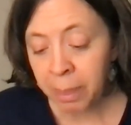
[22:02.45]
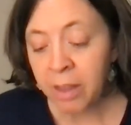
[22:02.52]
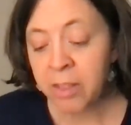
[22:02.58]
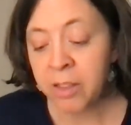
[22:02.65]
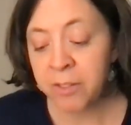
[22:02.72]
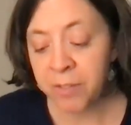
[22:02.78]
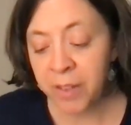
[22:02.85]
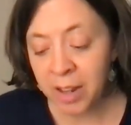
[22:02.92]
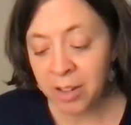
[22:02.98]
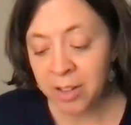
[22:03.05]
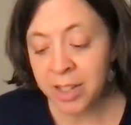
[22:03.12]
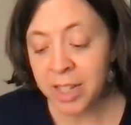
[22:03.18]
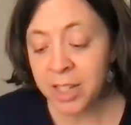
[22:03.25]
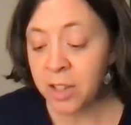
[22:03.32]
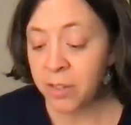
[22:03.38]
The
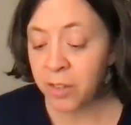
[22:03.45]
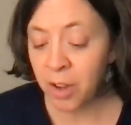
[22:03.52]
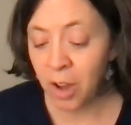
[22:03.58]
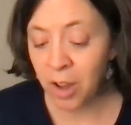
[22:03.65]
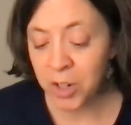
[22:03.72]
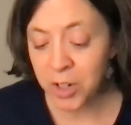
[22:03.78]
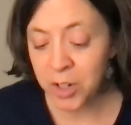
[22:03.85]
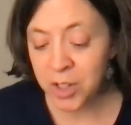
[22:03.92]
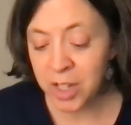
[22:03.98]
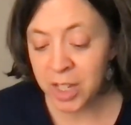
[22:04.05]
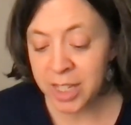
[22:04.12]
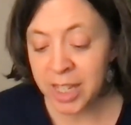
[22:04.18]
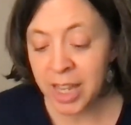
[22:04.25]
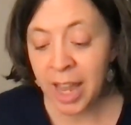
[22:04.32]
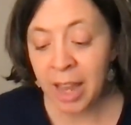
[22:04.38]
faculties of
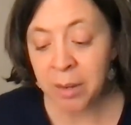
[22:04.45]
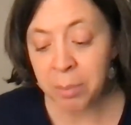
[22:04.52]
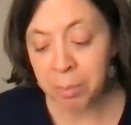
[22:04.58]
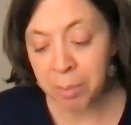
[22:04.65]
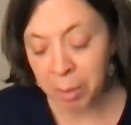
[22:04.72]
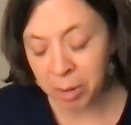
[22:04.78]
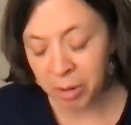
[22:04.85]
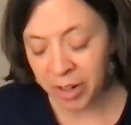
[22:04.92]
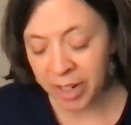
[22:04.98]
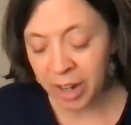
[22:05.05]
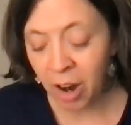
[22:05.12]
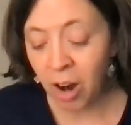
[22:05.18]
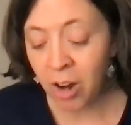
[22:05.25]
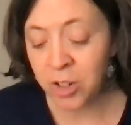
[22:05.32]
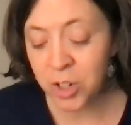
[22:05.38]
consciousness and
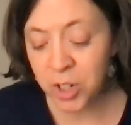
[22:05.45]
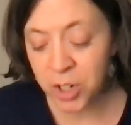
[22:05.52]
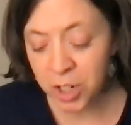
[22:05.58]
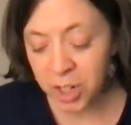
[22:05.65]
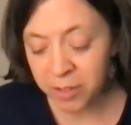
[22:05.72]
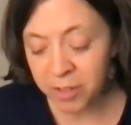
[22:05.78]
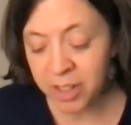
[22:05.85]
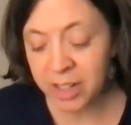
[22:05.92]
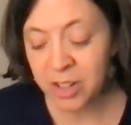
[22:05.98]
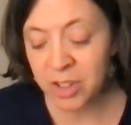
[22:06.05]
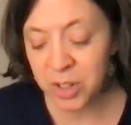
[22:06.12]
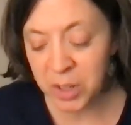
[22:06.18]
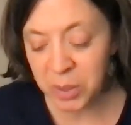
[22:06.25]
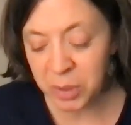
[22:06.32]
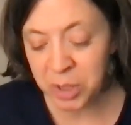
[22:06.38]
memory are chiefly
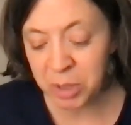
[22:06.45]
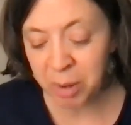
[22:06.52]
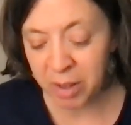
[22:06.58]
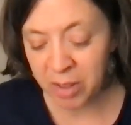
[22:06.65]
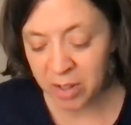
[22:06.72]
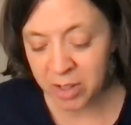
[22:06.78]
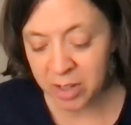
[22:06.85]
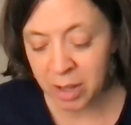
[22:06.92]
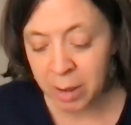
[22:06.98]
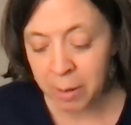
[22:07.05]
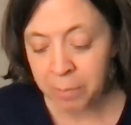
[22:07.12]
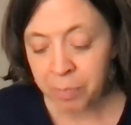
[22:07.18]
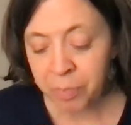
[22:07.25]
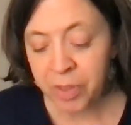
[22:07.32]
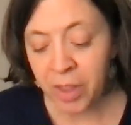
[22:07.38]
distinguished by this,
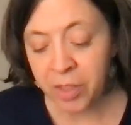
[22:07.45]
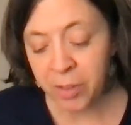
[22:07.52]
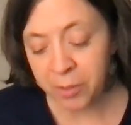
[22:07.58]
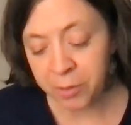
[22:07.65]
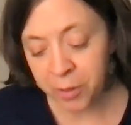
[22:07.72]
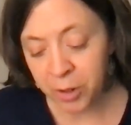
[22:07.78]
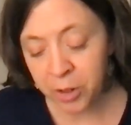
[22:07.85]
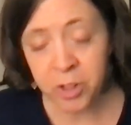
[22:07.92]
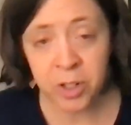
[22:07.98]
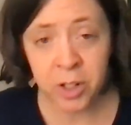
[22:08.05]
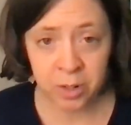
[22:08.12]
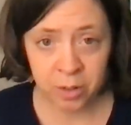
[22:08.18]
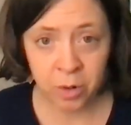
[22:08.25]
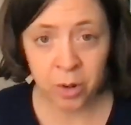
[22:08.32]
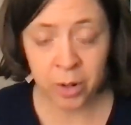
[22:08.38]
that the
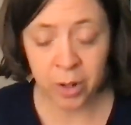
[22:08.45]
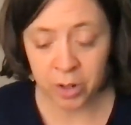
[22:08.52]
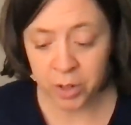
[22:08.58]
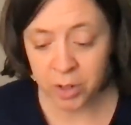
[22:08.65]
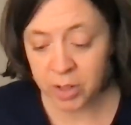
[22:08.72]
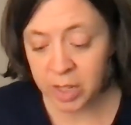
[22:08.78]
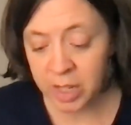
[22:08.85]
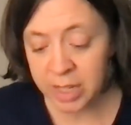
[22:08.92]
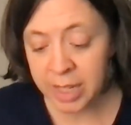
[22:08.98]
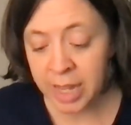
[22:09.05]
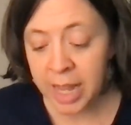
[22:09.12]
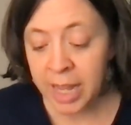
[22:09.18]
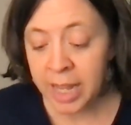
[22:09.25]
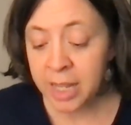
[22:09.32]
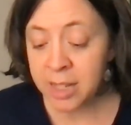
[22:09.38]
first, or consciousness,
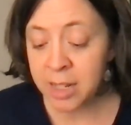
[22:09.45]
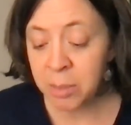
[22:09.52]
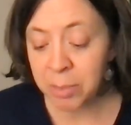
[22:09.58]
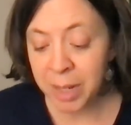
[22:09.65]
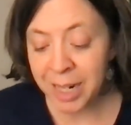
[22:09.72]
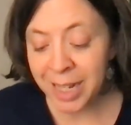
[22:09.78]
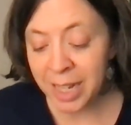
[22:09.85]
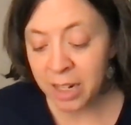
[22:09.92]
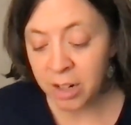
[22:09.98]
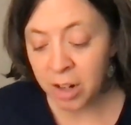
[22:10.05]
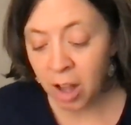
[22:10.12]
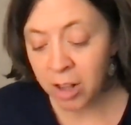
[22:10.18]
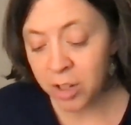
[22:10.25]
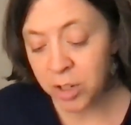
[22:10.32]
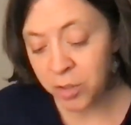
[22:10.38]
is an immediate
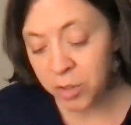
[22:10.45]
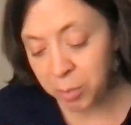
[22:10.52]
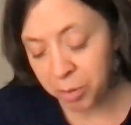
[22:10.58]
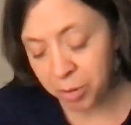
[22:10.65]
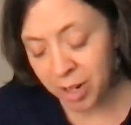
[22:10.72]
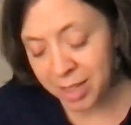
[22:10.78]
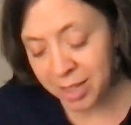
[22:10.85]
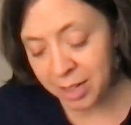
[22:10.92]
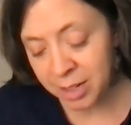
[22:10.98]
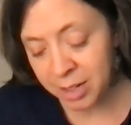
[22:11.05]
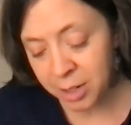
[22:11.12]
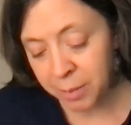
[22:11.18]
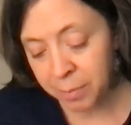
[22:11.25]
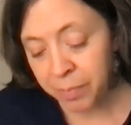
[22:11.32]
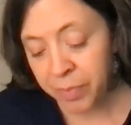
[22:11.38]
knowledge of the present,
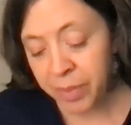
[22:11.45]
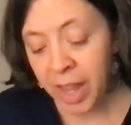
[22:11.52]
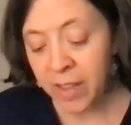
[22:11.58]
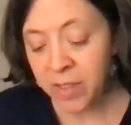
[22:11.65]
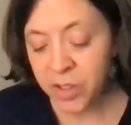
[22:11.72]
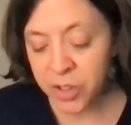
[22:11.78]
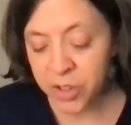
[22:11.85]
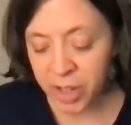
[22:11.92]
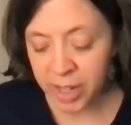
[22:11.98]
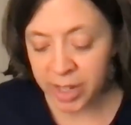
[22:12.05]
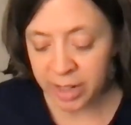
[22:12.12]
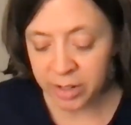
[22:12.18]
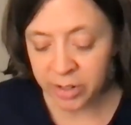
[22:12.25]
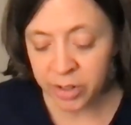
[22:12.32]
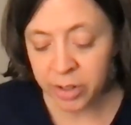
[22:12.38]
and the
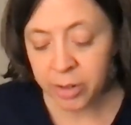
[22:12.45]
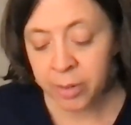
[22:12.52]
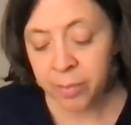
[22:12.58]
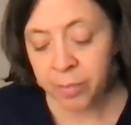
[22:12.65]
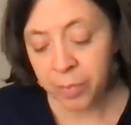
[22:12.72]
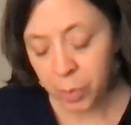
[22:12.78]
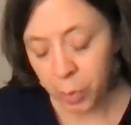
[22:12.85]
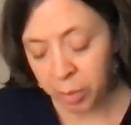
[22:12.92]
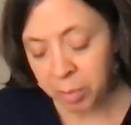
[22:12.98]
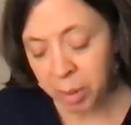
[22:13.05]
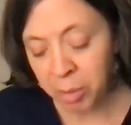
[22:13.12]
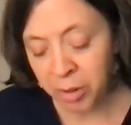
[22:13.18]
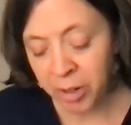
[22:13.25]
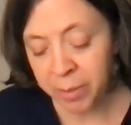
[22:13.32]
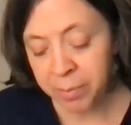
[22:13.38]
second, or
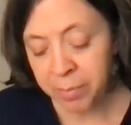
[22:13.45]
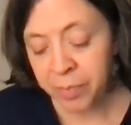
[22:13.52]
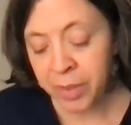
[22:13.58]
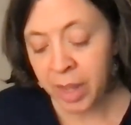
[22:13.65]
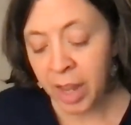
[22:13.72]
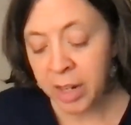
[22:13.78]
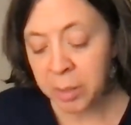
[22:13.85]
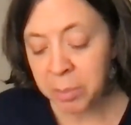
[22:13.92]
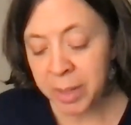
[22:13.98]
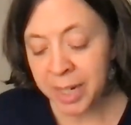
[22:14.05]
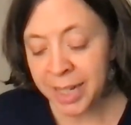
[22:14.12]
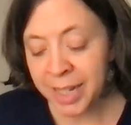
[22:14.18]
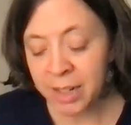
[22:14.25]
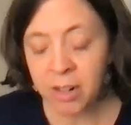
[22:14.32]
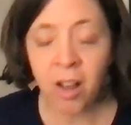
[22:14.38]
memory, an
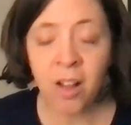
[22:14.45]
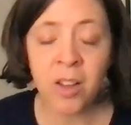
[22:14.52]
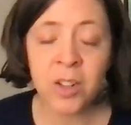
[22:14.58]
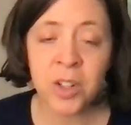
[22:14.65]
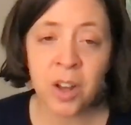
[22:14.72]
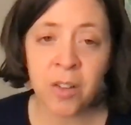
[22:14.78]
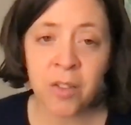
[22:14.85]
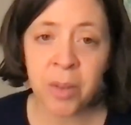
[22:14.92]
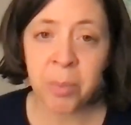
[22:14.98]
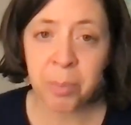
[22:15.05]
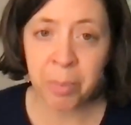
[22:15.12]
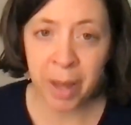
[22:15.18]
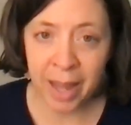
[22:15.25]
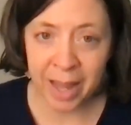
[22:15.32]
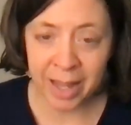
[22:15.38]
immediate knowledge of the
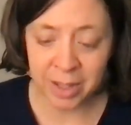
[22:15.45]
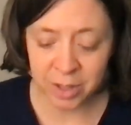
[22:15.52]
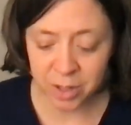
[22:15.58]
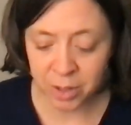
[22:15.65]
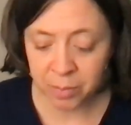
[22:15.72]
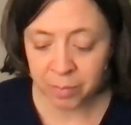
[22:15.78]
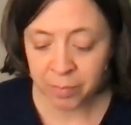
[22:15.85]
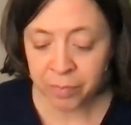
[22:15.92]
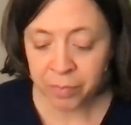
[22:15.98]
past.